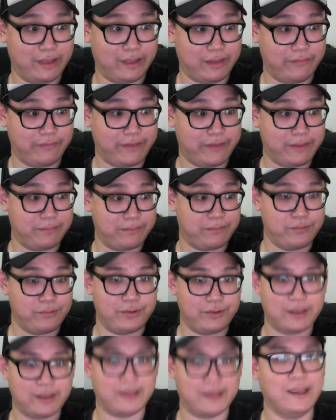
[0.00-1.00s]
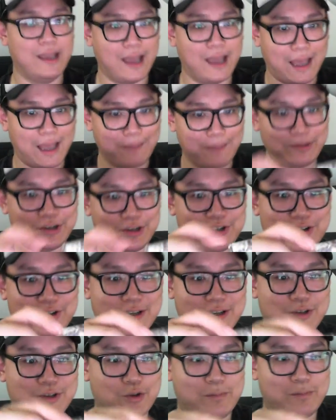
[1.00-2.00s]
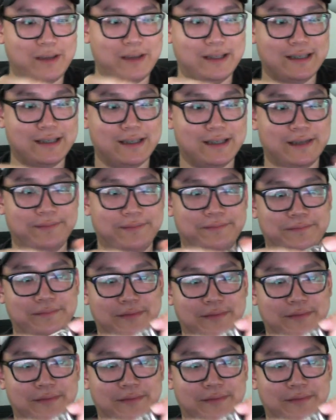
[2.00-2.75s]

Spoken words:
The Vape Bouquet. I'm going to try zooming this in.